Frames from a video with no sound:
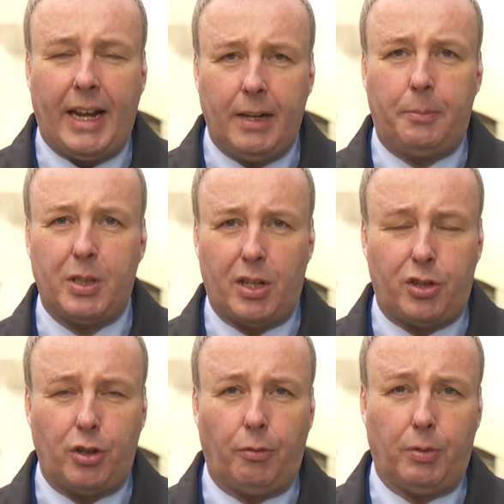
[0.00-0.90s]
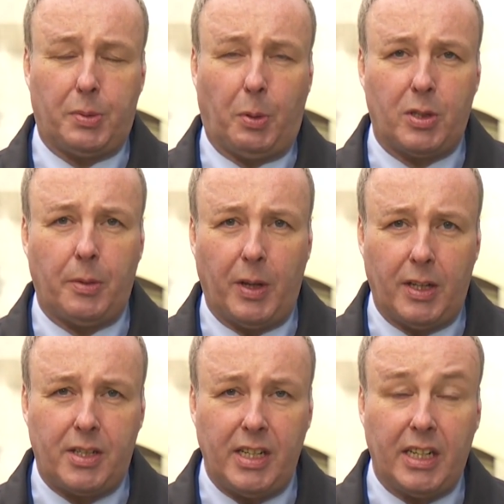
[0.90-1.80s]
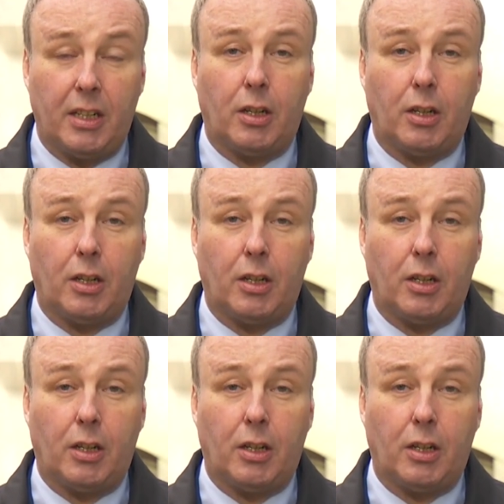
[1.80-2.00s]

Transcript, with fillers: in a position of responsibility,